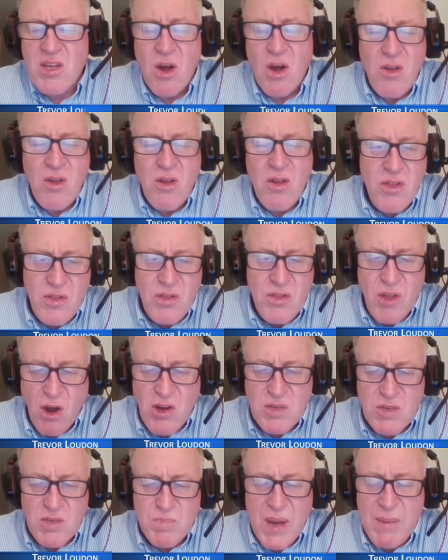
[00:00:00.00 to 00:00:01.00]
So
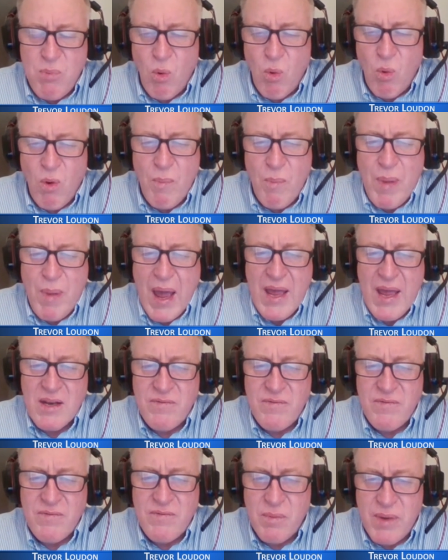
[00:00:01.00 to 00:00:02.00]
those people were
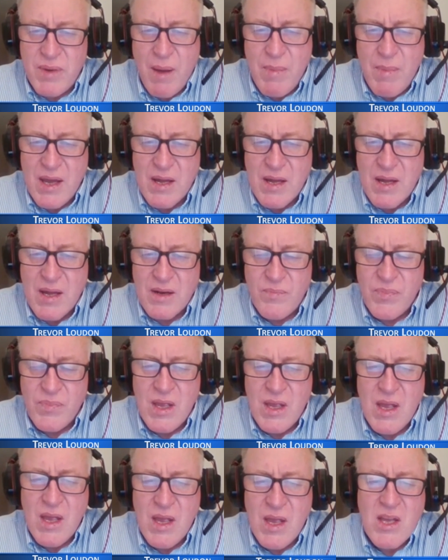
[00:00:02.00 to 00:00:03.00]
banned from coming in.
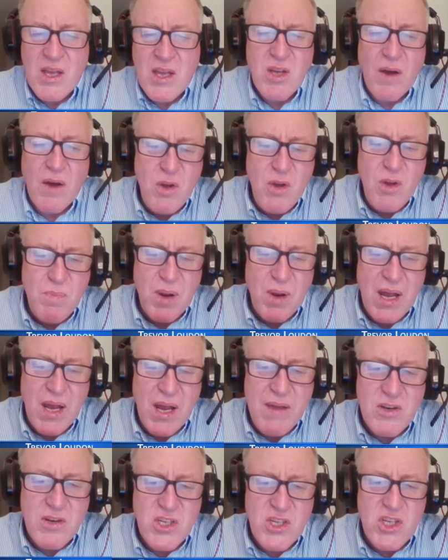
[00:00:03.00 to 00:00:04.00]
So if you
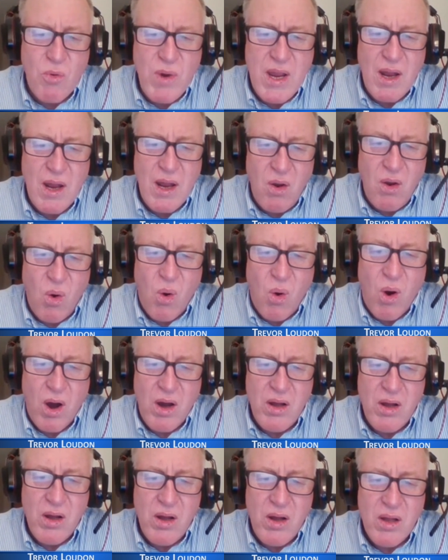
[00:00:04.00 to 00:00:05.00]
believe in Sharia
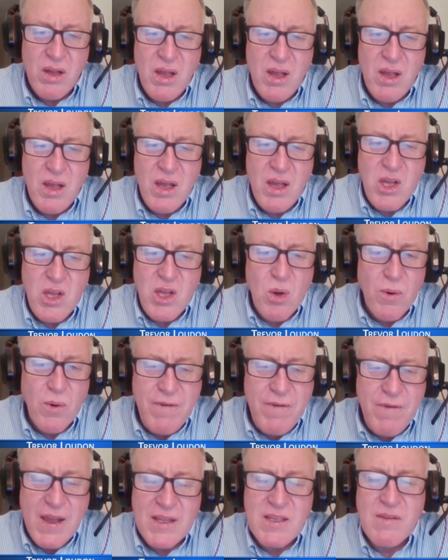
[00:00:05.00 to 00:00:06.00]
law,
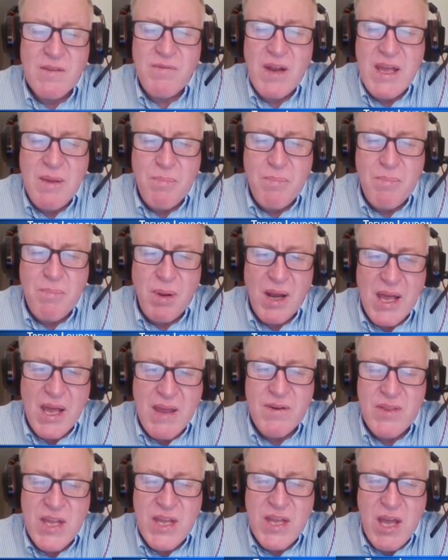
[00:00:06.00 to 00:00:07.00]
you effectively
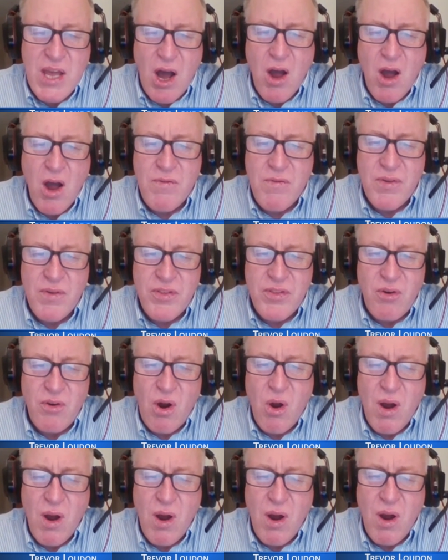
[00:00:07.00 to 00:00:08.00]
believe in the
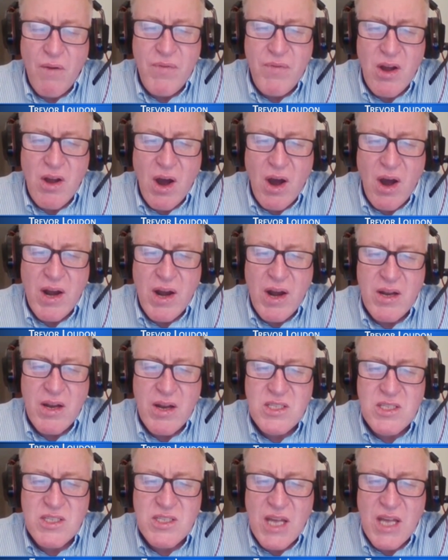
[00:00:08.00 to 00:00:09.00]
overthrow of the United
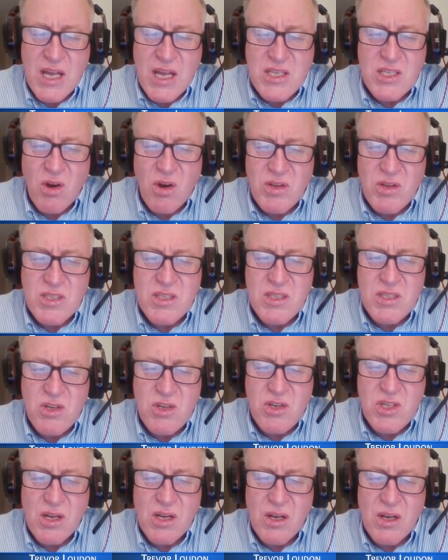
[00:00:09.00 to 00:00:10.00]
States
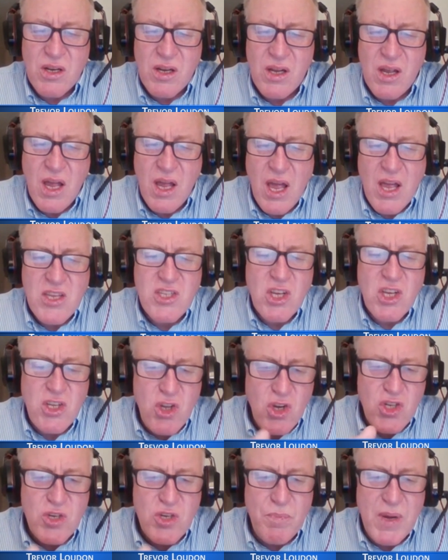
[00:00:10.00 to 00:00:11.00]
Constitution.
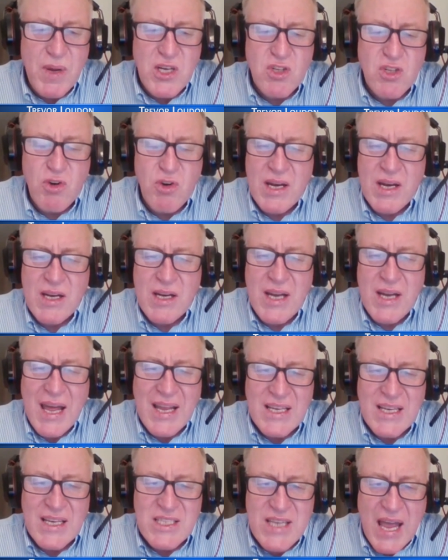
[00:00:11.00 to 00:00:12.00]
So you should be
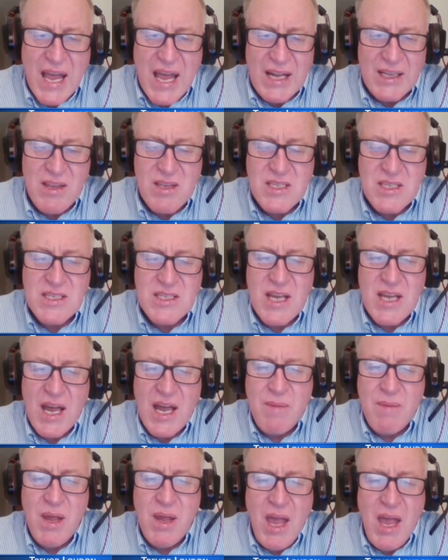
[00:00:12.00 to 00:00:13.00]
treated exactly the
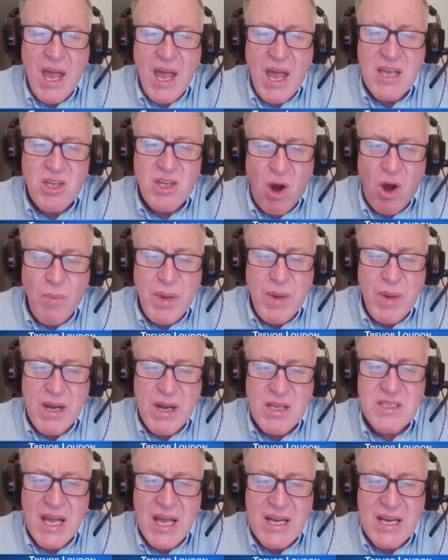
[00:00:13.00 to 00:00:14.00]
same as
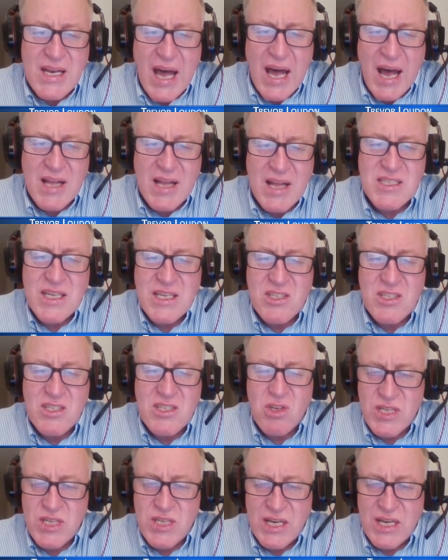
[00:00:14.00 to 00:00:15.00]
communists and
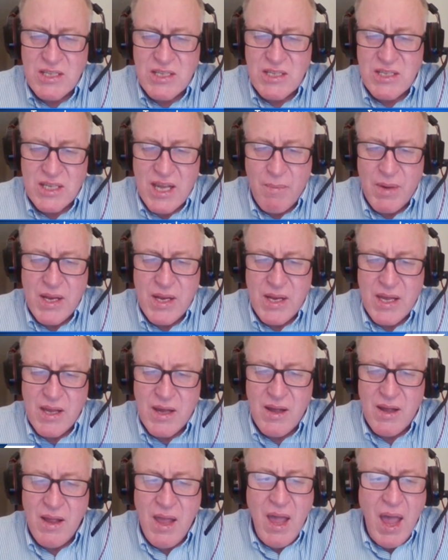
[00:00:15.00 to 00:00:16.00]
Nazis who seek to come in
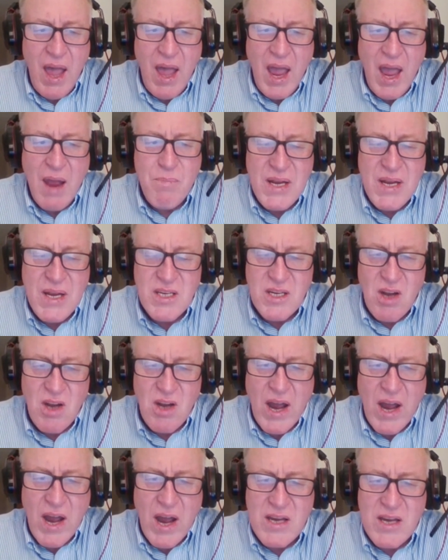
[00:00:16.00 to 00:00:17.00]
here and be
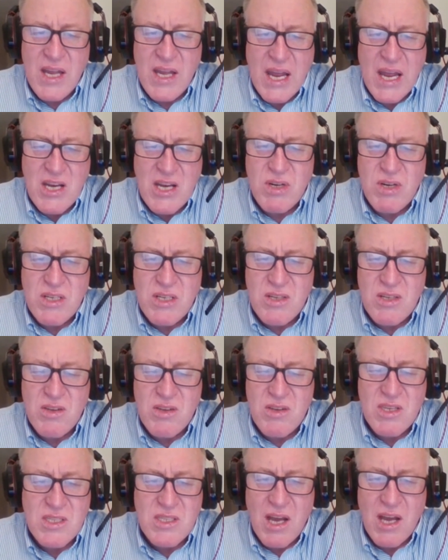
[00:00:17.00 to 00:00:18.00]
denied entry
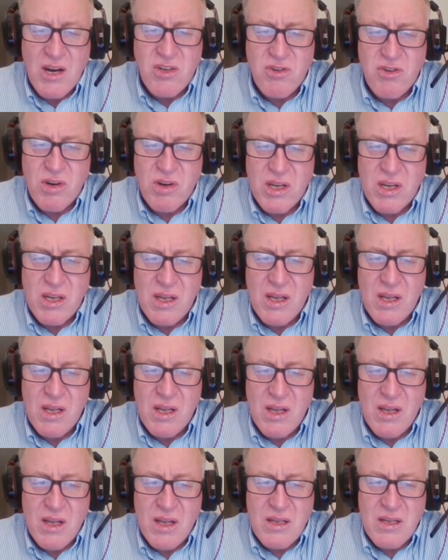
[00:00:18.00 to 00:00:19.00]
to this country.
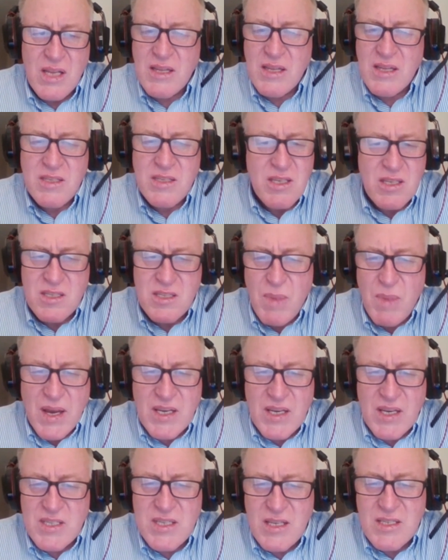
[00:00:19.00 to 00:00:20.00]
That
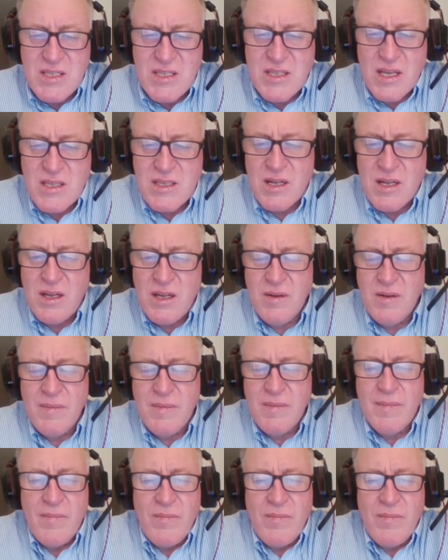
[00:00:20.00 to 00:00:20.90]
just makes sense, doesn't it?